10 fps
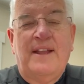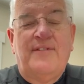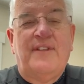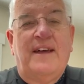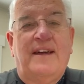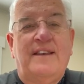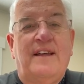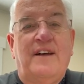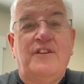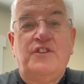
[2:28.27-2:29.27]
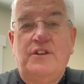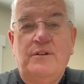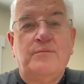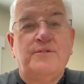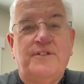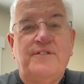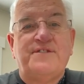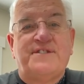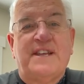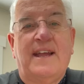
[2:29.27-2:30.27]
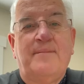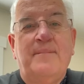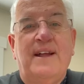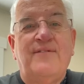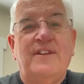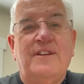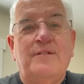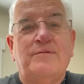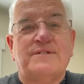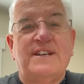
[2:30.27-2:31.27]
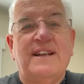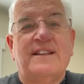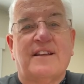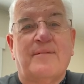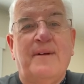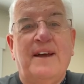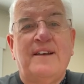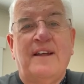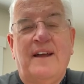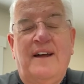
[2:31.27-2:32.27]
that you will do the same and that you will take the command